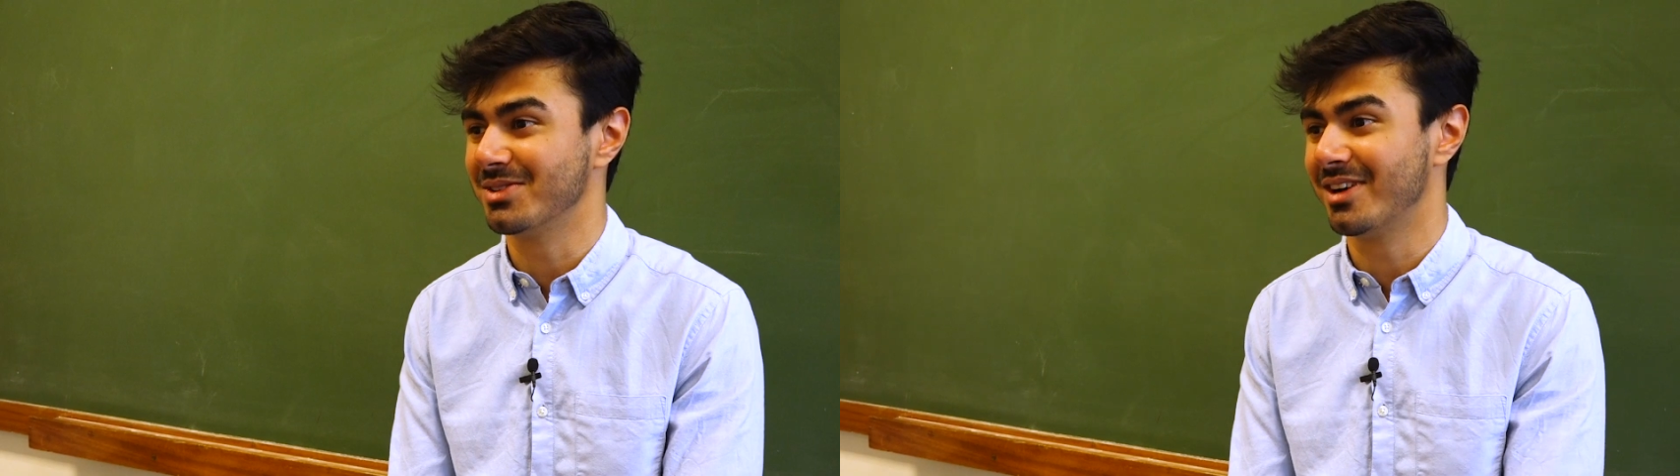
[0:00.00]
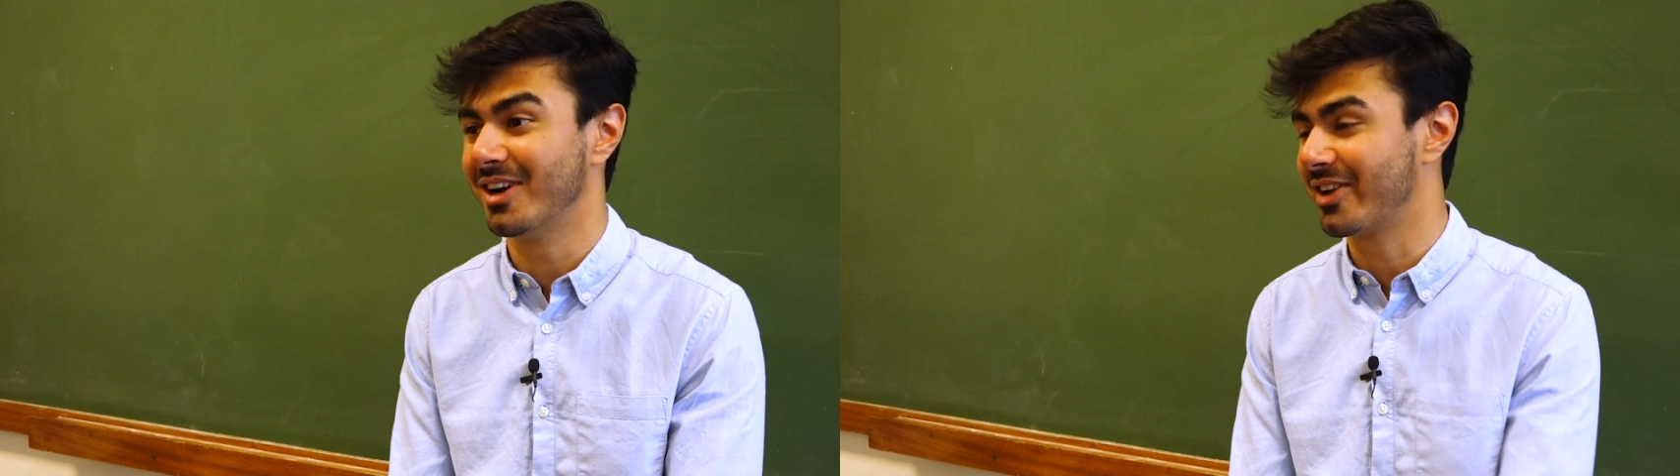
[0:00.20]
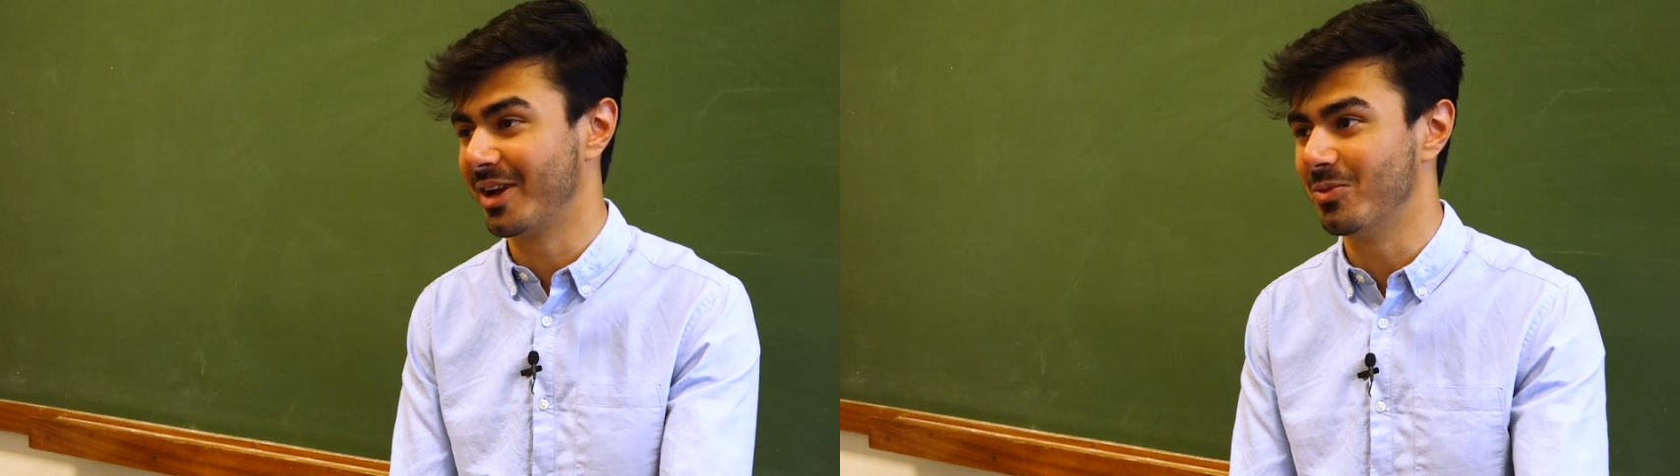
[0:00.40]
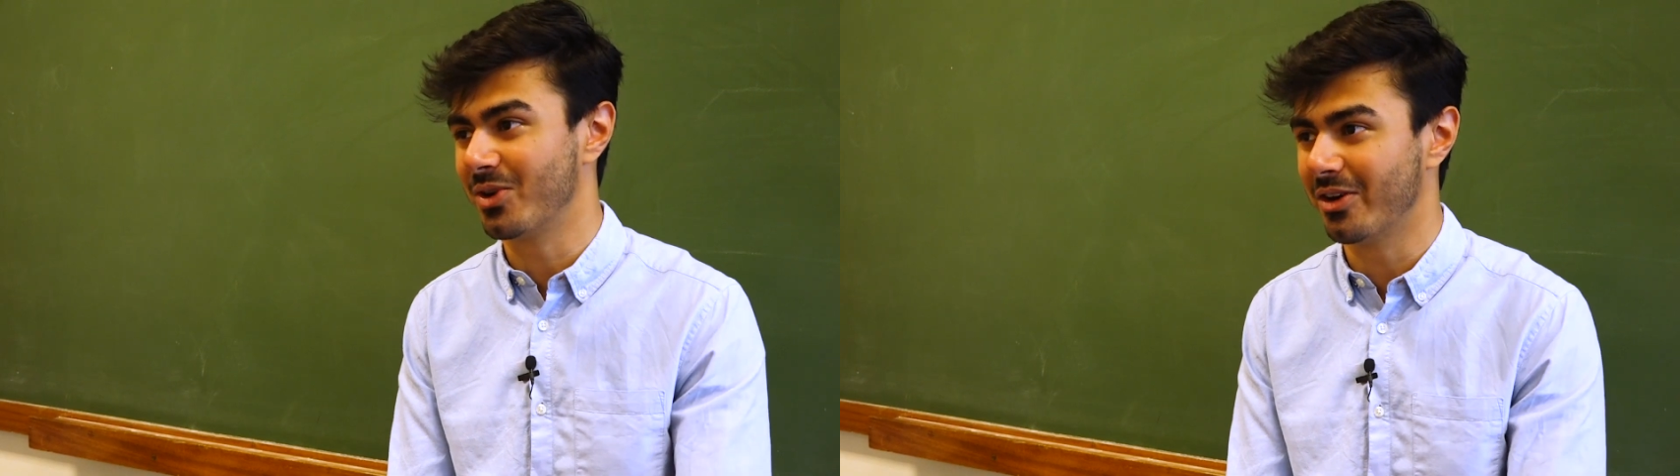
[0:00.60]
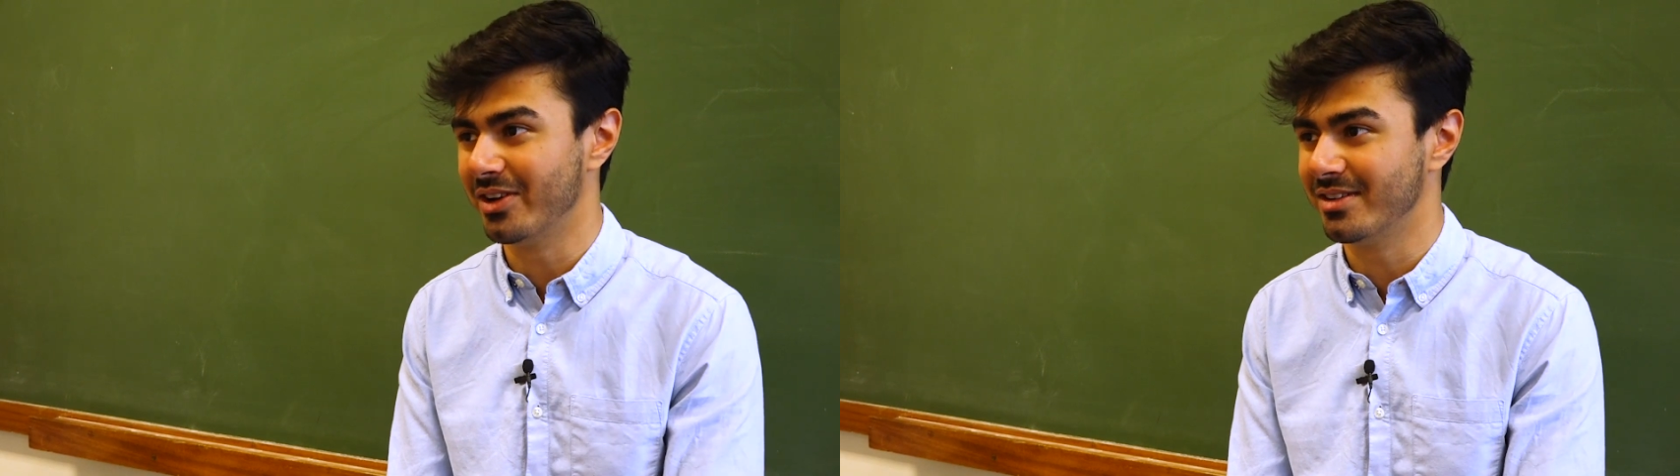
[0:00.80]
was like, okay, we'll
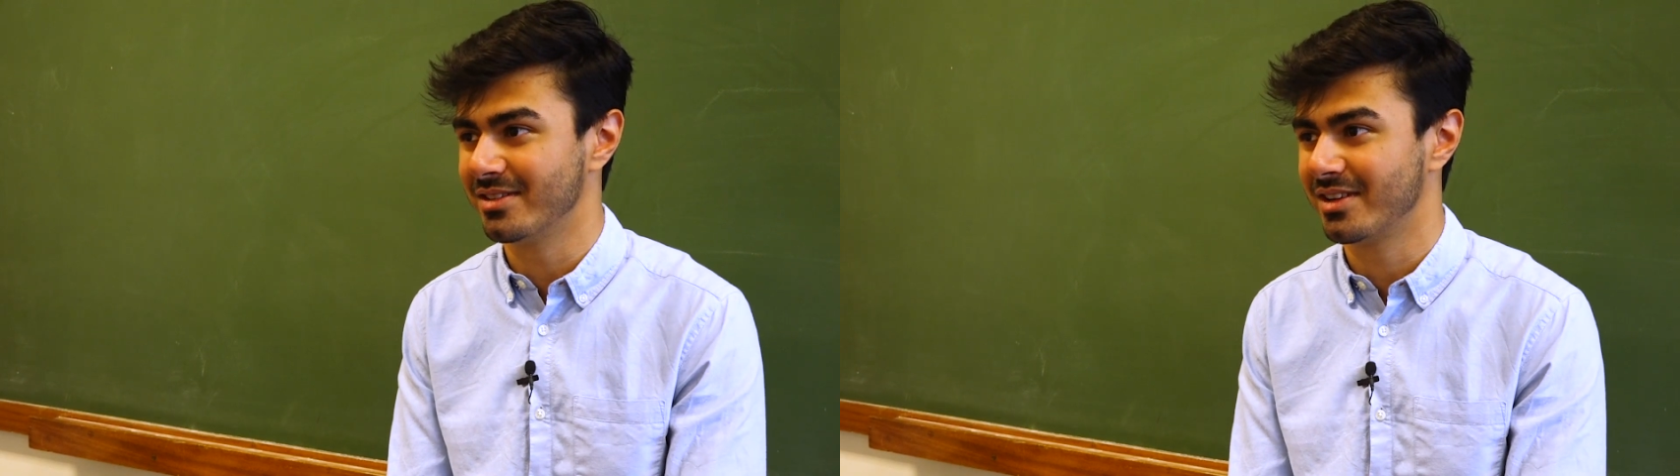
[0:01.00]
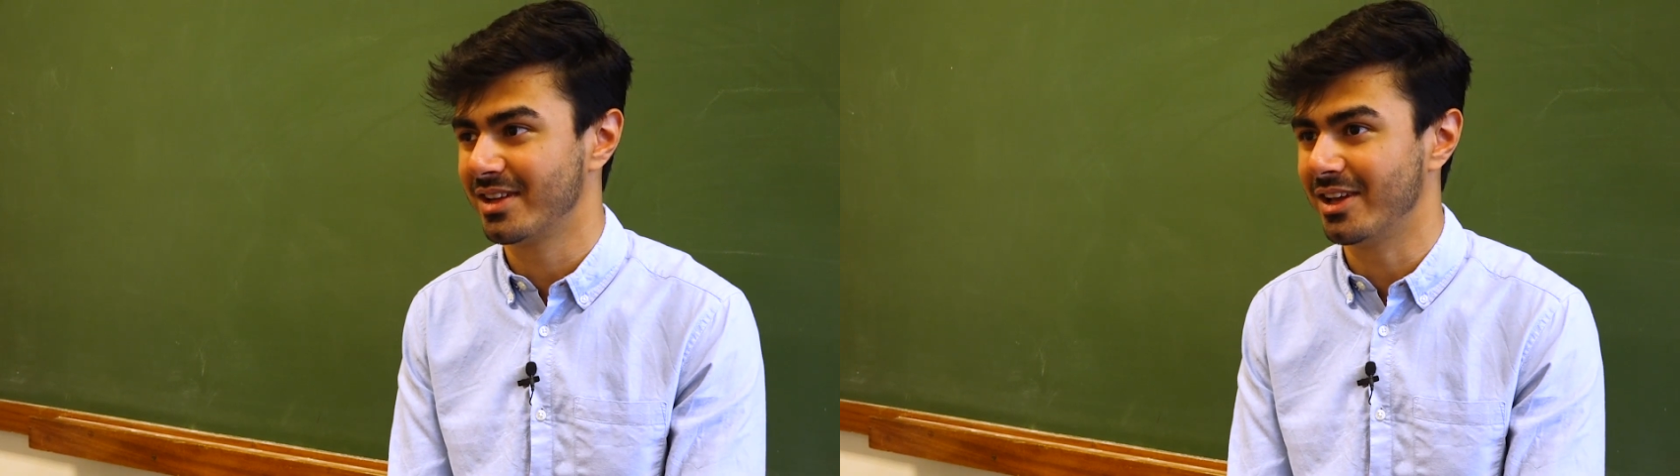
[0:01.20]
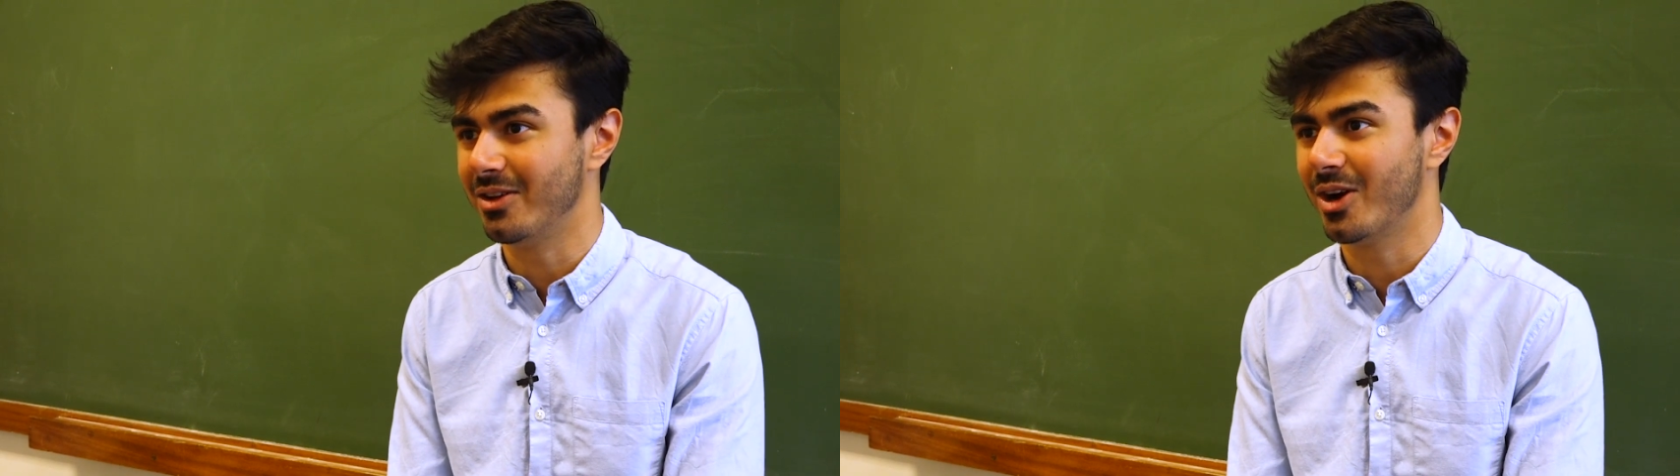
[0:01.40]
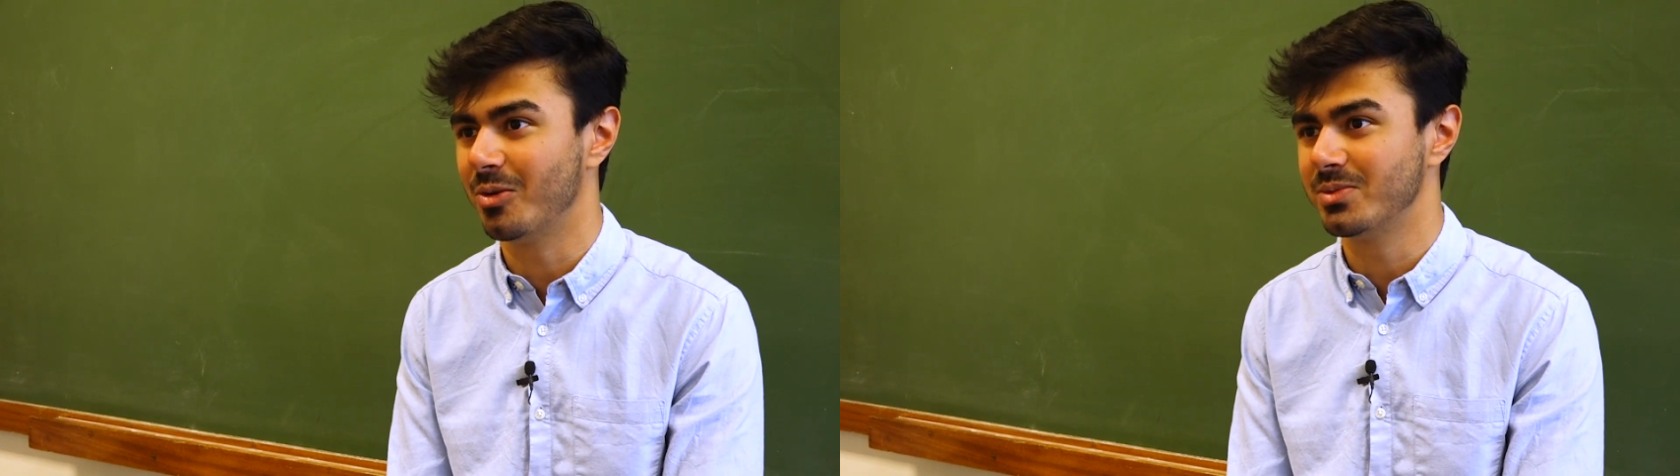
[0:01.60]
go and get you